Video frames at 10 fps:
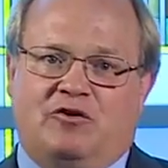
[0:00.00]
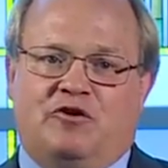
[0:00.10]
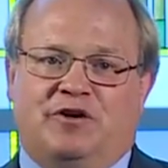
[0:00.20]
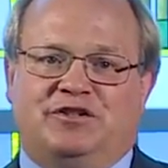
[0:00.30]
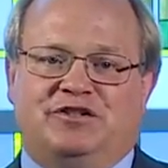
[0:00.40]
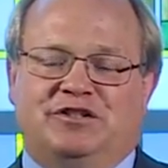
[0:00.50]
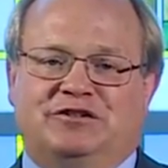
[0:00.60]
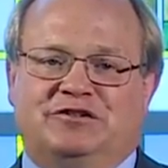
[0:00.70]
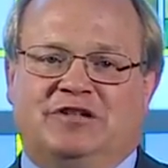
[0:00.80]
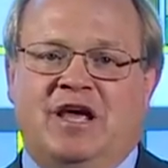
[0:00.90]

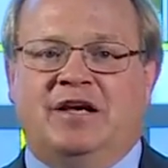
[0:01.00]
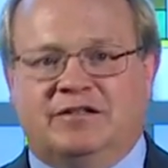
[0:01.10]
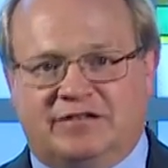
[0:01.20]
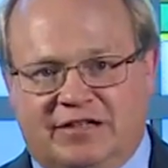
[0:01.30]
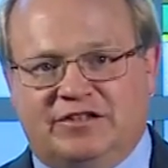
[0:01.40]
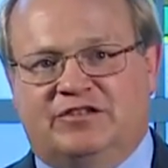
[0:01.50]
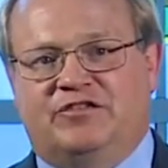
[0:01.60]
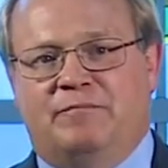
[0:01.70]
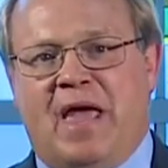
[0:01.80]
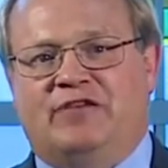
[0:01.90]
Christians, such as
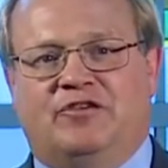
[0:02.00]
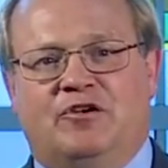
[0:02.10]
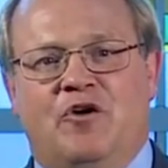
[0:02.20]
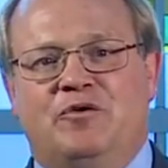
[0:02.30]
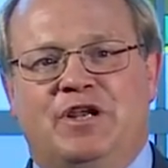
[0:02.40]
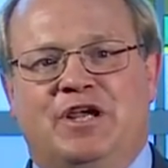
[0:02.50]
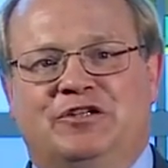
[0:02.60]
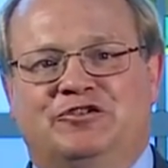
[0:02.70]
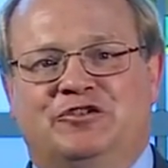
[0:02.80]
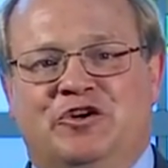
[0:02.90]
the
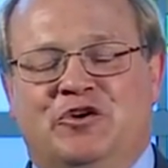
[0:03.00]
Macedonians,